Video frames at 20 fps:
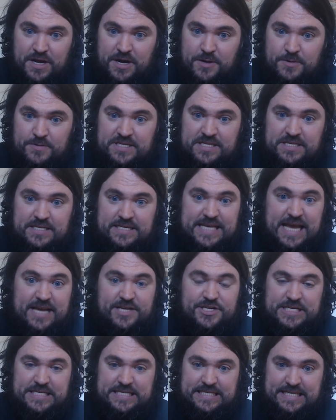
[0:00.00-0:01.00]

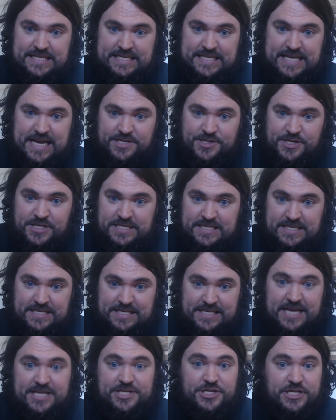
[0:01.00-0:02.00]
sessions and sessions and
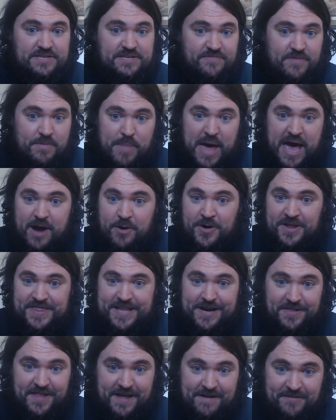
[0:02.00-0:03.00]
sessions from back when
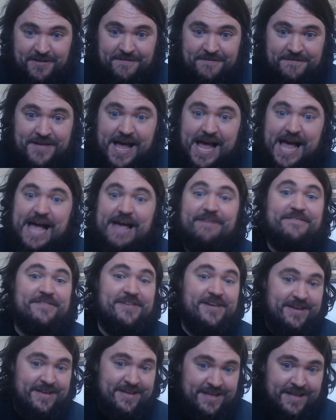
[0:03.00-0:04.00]
they're level 5
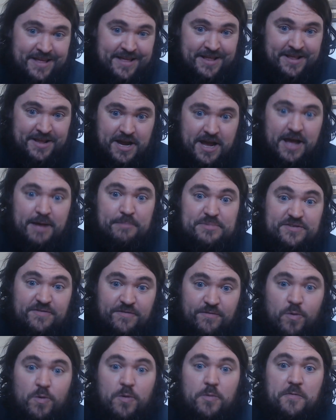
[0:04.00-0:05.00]
comes
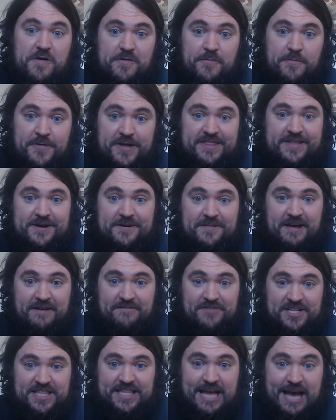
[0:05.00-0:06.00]
forward when they're
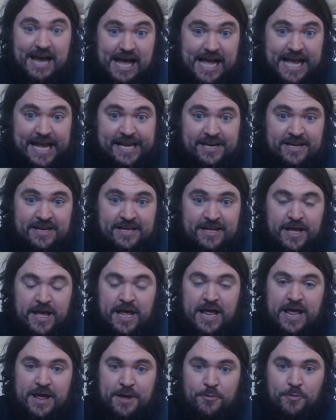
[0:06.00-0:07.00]
level 9,
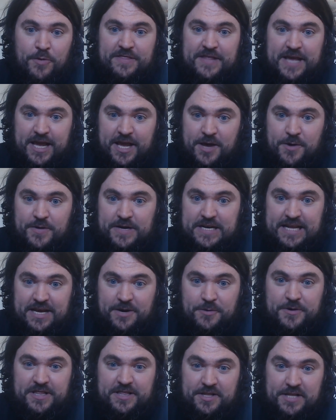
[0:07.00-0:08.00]
when they go and deal
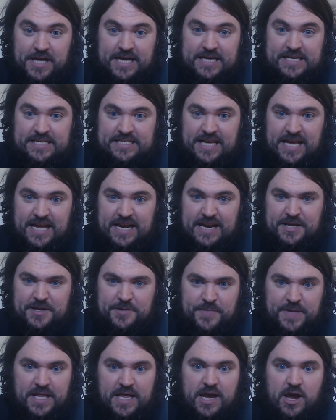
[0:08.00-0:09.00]
with Lahazet. And
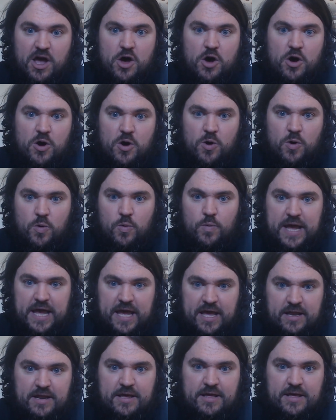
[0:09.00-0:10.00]
it'd be like, oh,
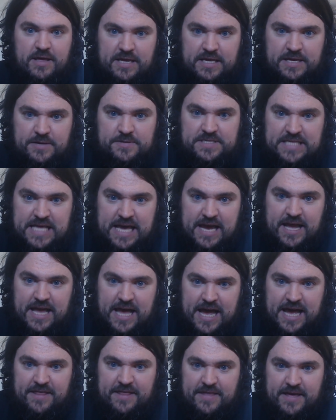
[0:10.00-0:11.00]
wait, he was that
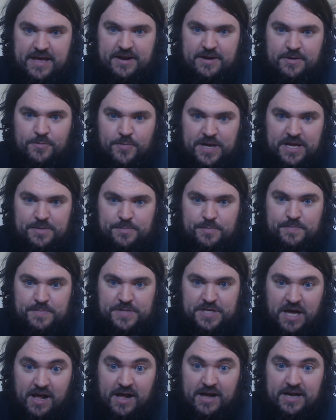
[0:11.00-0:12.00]
guy that we had
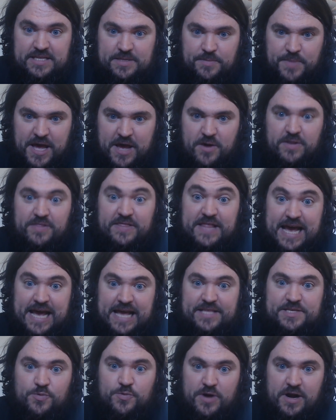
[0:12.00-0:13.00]
talked about.
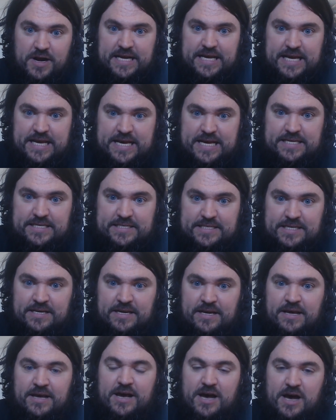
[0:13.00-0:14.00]
That's where he is.
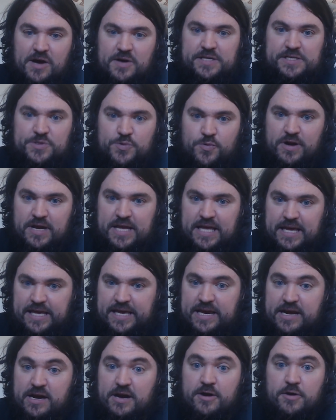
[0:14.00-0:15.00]
Oh, he's working
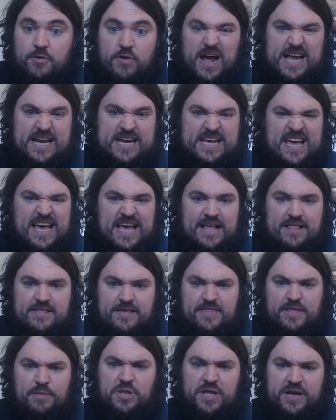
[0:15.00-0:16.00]
here, right? And
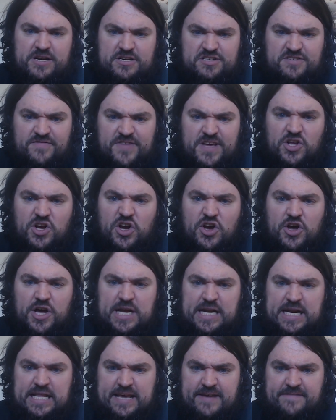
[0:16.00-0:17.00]
then the players feel
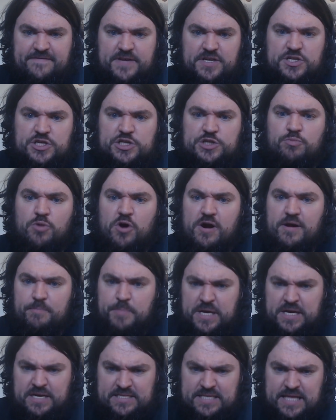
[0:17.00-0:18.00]
good and they feel smart
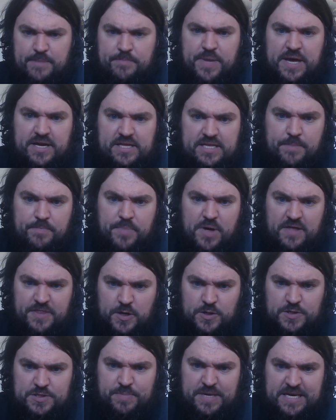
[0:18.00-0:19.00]
because they picked up on
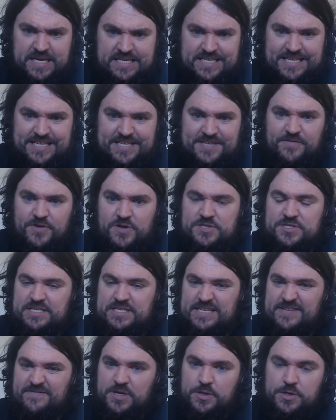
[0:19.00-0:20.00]
those pieces,
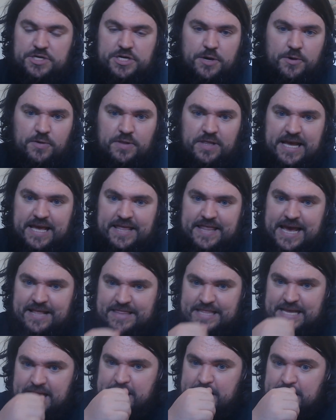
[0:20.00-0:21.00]
versus if you don't lay that
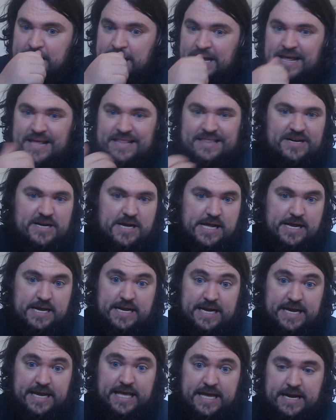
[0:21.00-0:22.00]
there, they're not
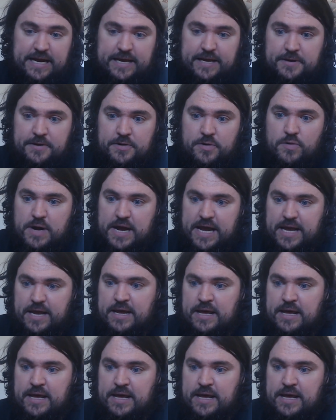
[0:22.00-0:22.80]
going to get it, right?